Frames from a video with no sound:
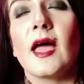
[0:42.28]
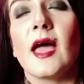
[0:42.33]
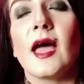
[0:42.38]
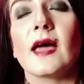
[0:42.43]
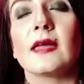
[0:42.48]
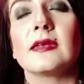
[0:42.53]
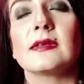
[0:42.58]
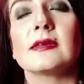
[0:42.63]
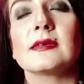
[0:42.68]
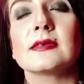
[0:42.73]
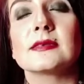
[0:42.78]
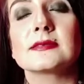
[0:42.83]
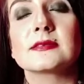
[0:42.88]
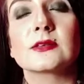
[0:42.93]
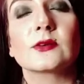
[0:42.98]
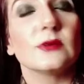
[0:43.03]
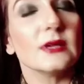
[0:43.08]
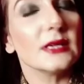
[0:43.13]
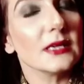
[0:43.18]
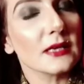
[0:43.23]
and his
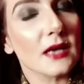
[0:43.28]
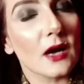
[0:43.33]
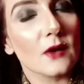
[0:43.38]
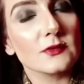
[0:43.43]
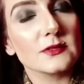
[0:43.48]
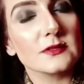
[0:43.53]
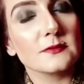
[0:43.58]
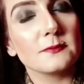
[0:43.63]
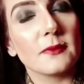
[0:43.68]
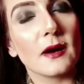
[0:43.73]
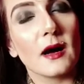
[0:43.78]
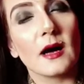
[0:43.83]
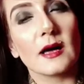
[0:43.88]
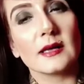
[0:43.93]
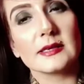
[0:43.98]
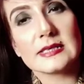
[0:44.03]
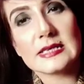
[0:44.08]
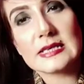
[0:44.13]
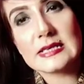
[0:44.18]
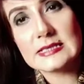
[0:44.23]
Greek
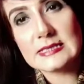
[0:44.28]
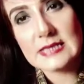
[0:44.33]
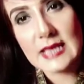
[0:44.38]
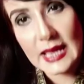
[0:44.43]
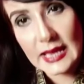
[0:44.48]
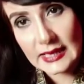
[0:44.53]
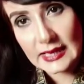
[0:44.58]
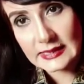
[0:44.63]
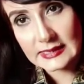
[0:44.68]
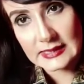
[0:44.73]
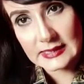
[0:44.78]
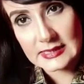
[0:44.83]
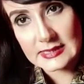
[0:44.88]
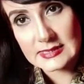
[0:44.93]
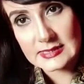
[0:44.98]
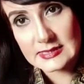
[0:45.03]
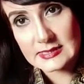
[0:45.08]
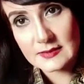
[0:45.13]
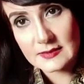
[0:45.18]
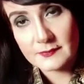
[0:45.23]
counterpart is
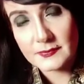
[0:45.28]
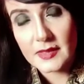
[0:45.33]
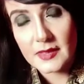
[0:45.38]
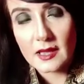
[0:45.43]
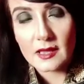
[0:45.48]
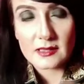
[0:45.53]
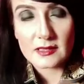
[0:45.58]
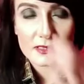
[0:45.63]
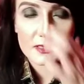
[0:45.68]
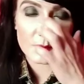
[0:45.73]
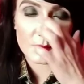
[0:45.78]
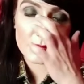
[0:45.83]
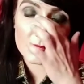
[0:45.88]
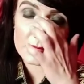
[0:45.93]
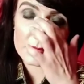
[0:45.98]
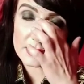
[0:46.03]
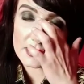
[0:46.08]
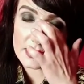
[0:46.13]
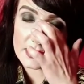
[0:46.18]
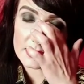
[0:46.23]
Hades. So, what
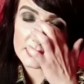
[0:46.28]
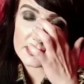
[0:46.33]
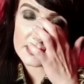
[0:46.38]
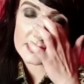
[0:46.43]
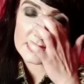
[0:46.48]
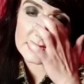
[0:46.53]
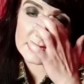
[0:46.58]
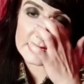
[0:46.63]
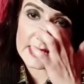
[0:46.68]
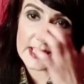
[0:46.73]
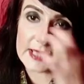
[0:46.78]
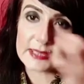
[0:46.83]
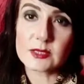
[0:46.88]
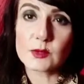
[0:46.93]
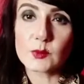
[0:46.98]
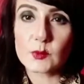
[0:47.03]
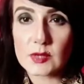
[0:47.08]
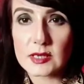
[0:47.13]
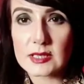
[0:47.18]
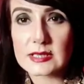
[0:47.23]
do you think this
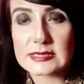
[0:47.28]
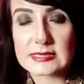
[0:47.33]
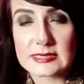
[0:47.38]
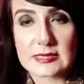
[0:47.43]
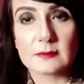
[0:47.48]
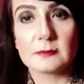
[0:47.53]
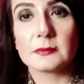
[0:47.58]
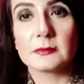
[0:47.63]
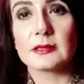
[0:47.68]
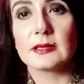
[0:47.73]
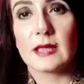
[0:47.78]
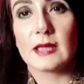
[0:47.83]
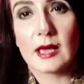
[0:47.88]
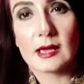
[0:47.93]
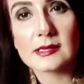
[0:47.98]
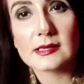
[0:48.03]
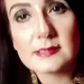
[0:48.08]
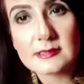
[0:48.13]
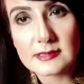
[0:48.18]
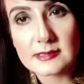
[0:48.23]
netherworld
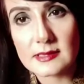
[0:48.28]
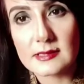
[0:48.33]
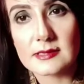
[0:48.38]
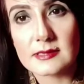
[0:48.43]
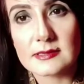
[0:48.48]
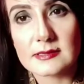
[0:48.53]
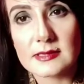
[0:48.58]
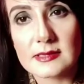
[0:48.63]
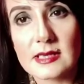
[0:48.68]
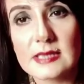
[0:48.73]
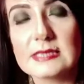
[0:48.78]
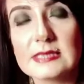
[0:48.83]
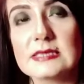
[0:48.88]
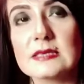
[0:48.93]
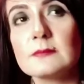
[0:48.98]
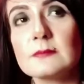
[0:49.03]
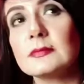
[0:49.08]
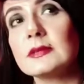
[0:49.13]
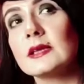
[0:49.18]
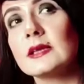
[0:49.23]
symbolizes? It
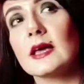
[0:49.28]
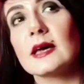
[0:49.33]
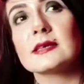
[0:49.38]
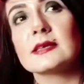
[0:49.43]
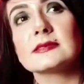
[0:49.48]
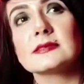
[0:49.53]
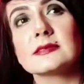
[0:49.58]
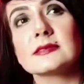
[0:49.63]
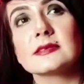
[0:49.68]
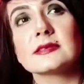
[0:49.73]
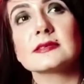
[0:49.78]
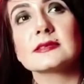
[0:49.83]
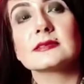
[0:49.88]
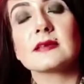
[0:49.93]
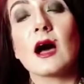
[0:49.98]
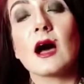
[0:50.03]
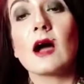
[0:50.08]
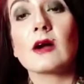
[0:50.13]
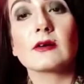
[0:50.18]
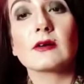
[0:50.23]

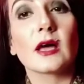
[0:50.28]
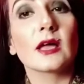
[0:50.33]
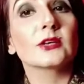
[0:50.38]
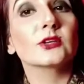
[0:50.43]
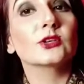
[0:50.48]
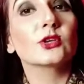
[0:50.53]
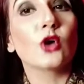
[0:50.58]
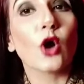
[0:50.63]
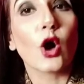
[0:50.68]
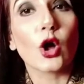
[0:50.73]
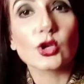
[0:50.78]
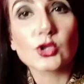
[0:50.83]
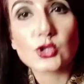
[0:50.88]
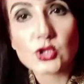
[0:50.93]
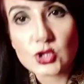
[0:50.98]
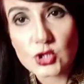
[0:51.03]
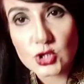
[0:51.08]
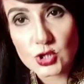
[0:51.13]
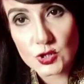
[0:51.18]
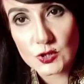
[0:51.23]
symbolizes our
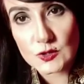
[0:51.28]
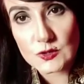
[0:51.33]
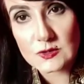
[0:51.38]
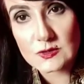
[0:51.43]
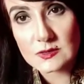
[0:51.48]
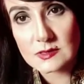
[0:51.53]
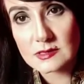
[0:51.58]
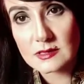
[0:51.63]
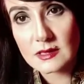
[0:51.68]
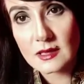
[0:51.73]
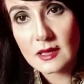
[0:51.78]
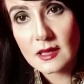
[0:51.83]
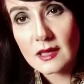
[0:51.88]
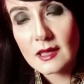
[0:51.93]
unconscious.